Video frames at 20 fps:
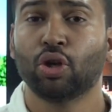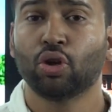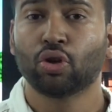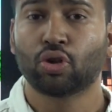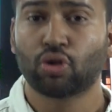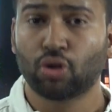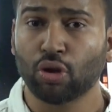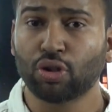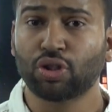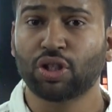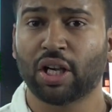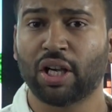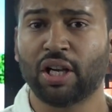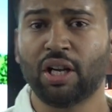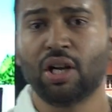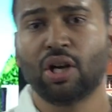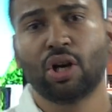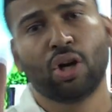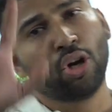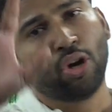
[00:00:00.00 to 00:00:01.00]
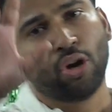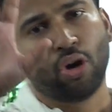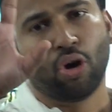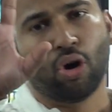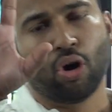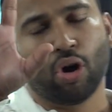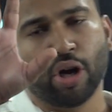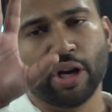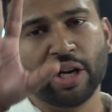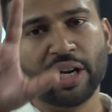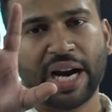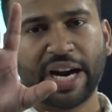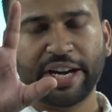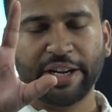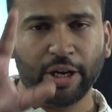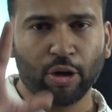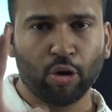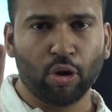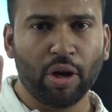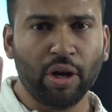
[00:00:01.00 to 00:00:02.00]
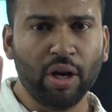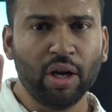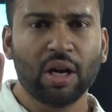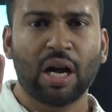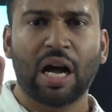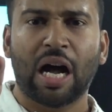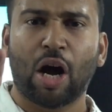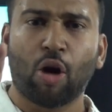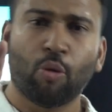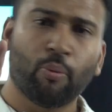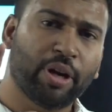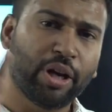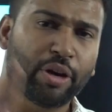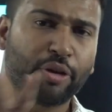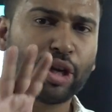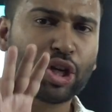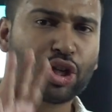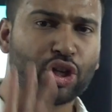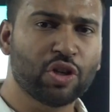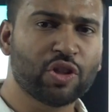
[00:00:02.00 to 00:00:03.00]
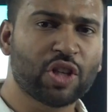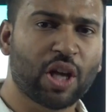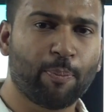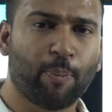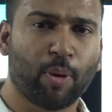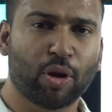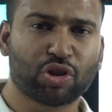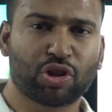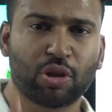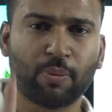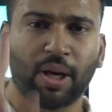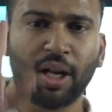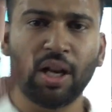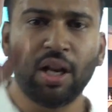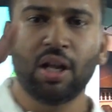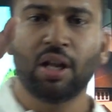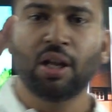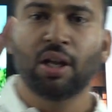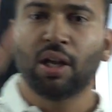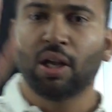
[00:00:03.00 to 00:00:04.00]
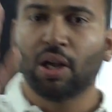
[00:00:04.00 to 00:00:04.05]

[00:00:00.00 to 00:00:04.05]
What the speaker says: So sir, on guided roller how many reactions are possible?